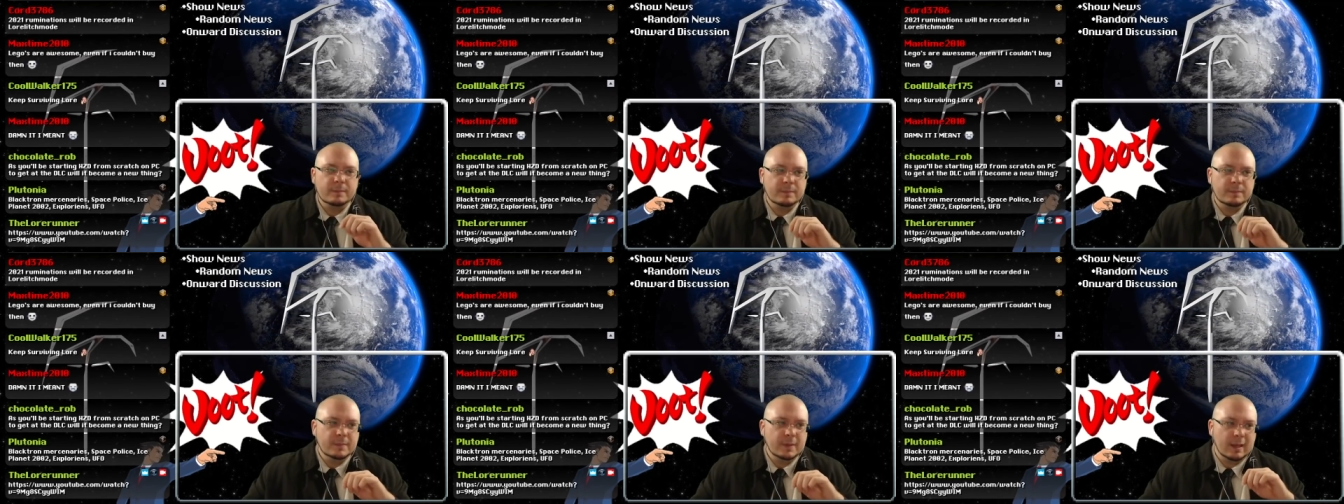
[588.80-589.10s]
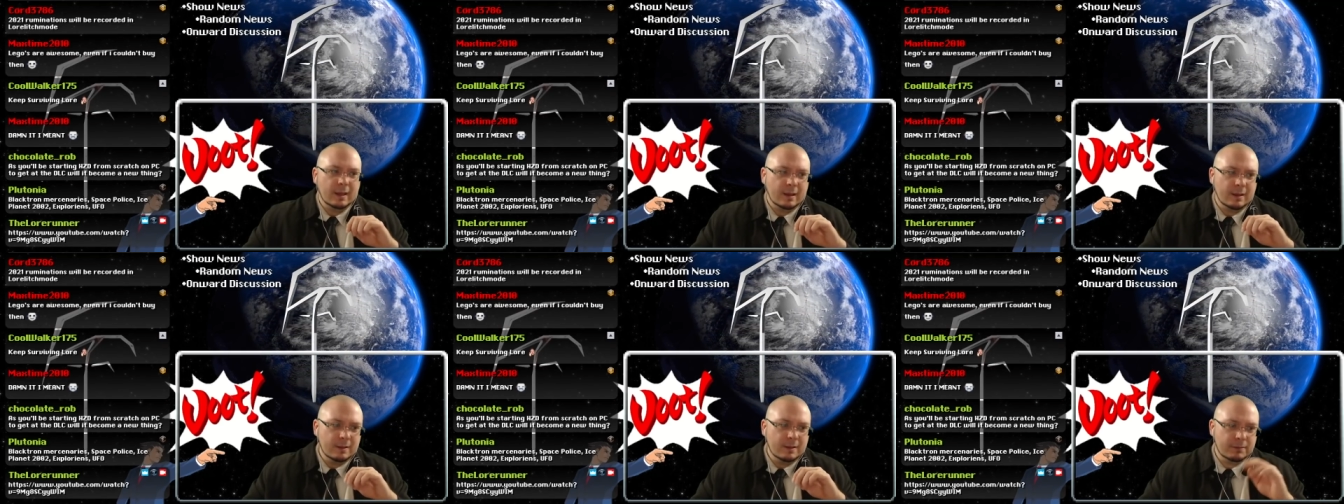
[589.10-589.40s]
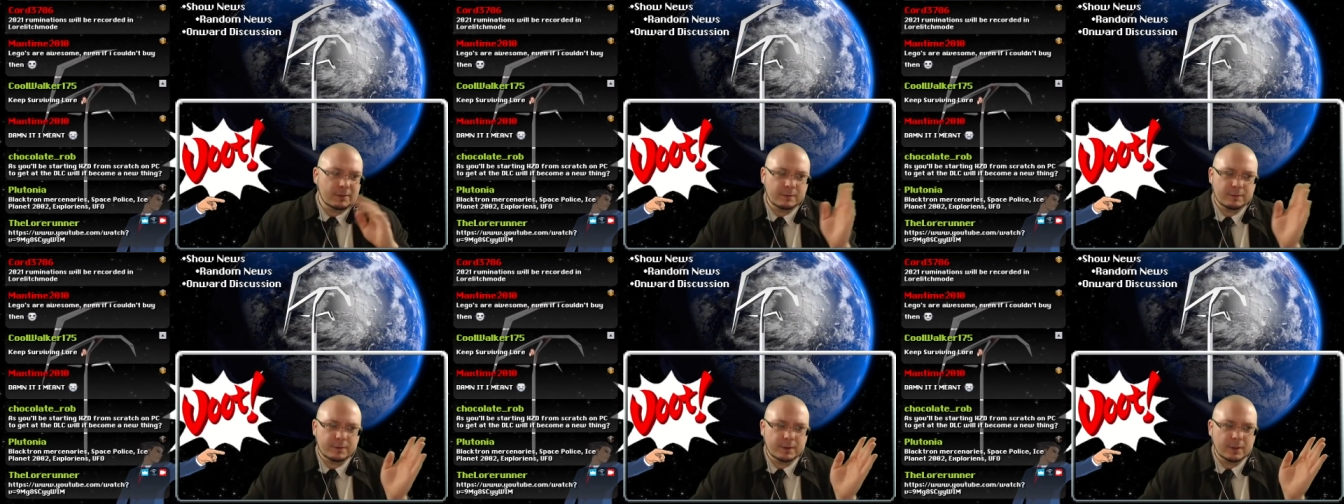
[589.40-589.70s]
Yeah,
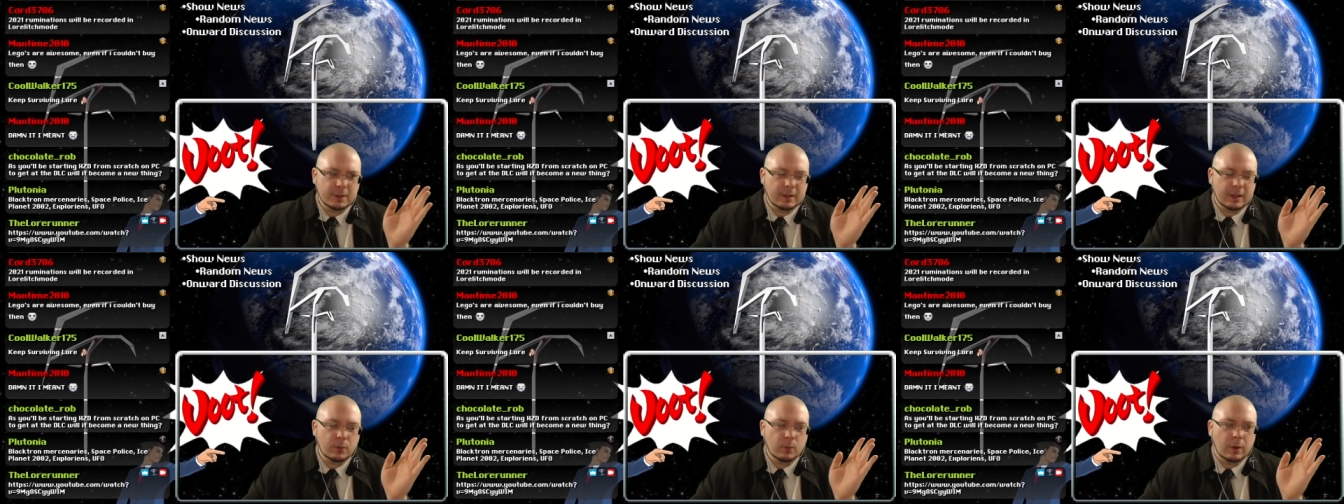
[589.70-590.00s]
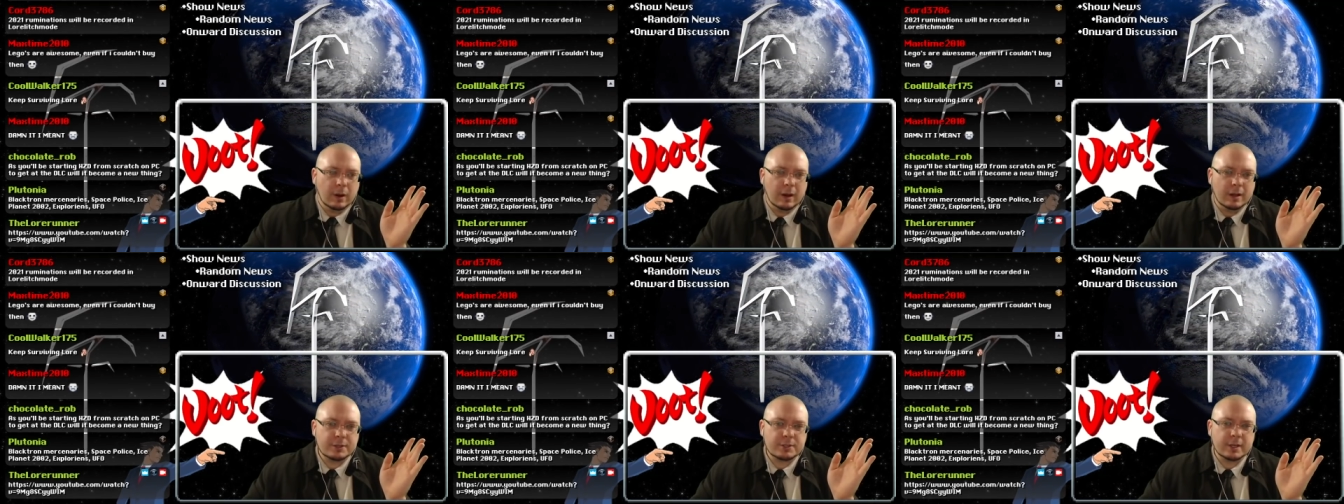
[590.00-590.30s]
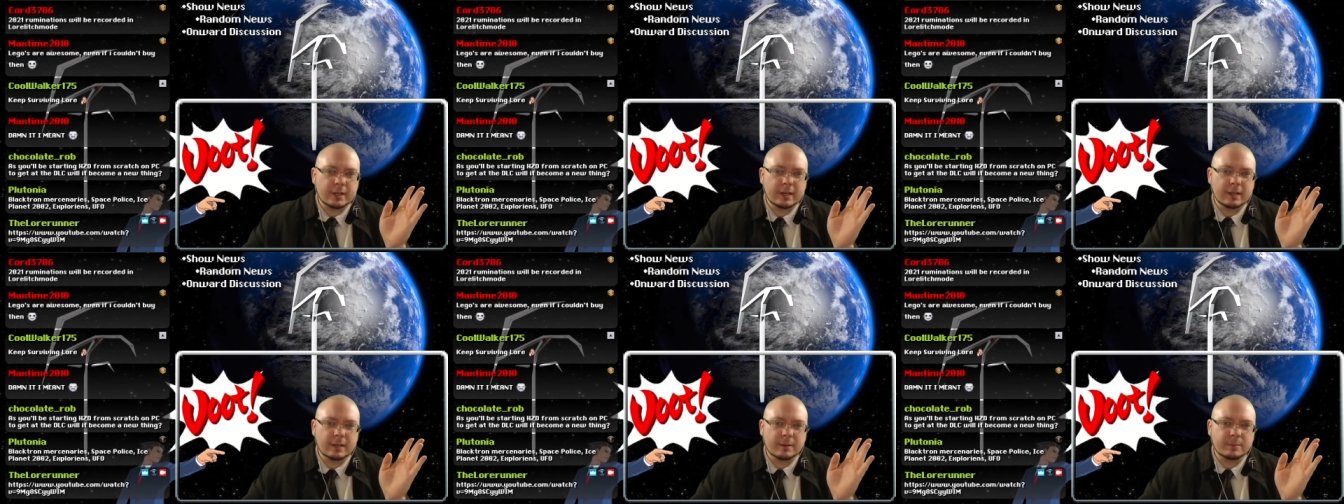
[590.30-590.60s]
if you feel like
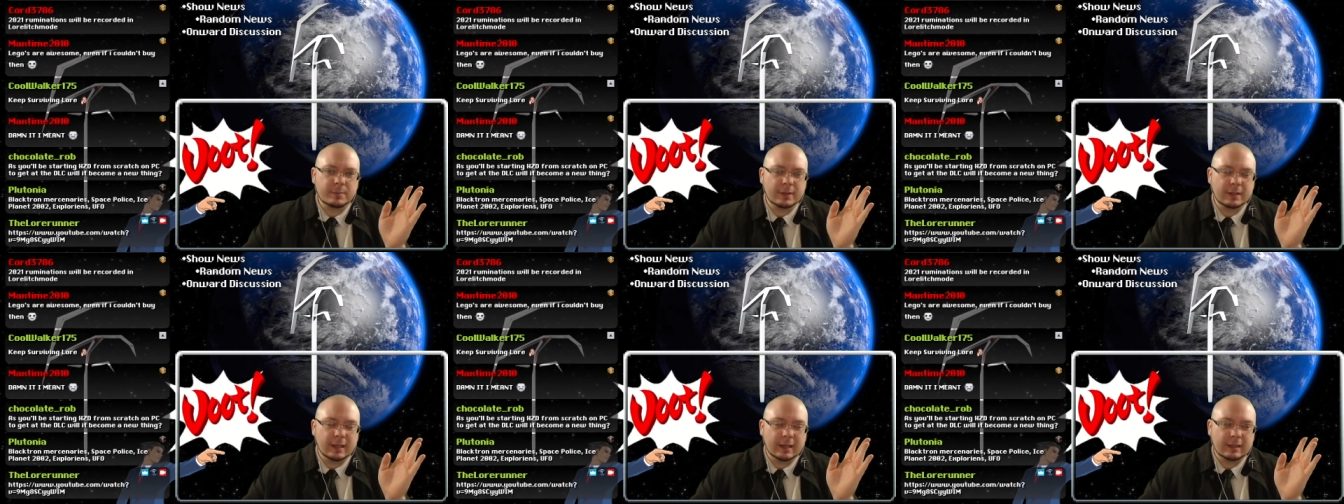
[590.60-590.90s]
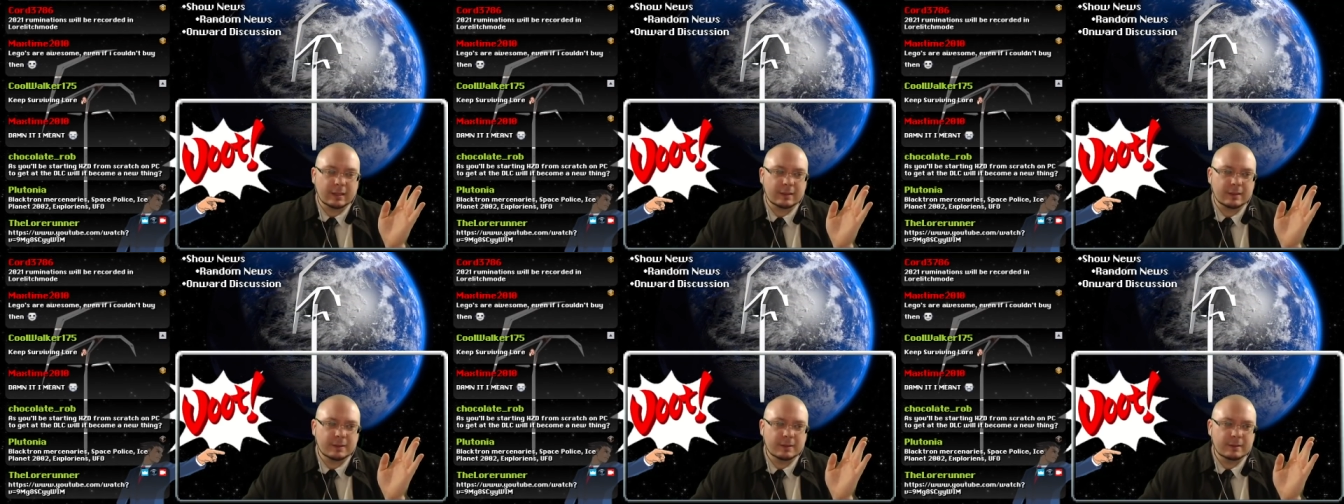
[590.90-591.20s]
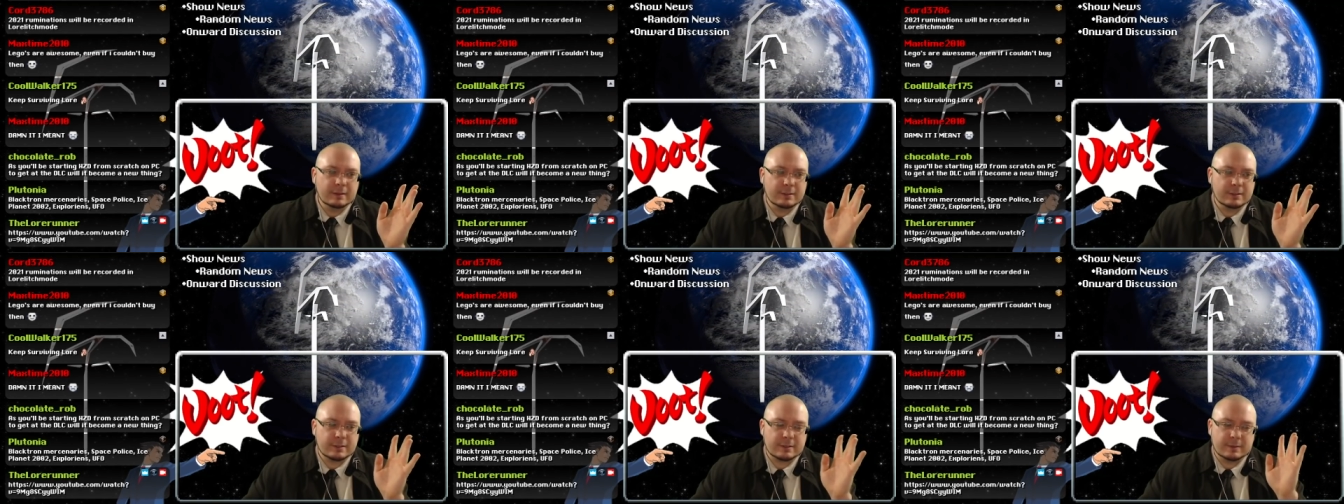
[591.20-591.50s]
watching it. But, like,
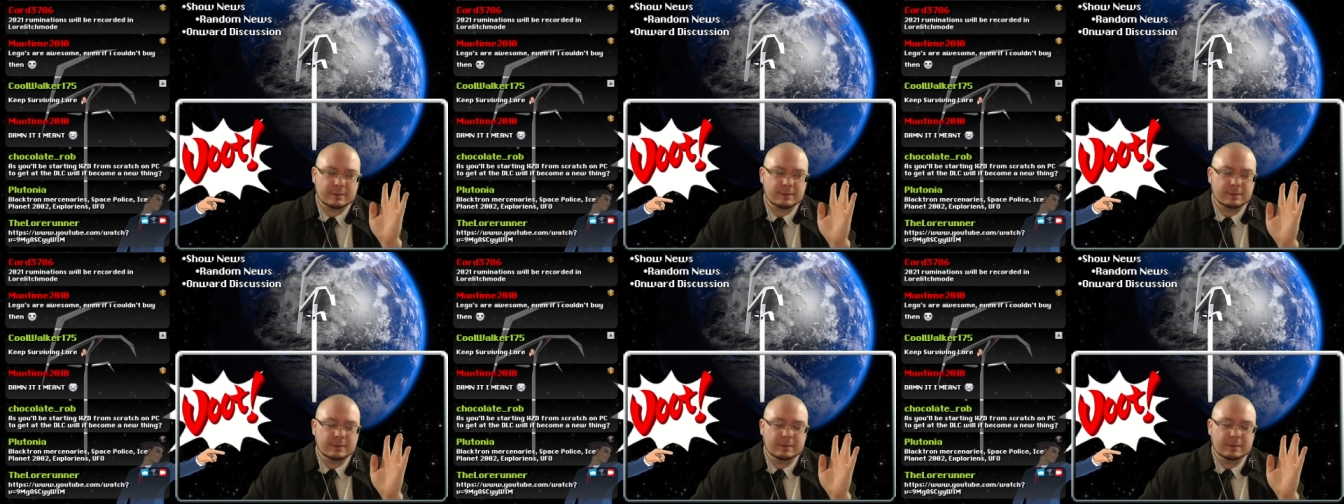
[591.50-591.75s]
just...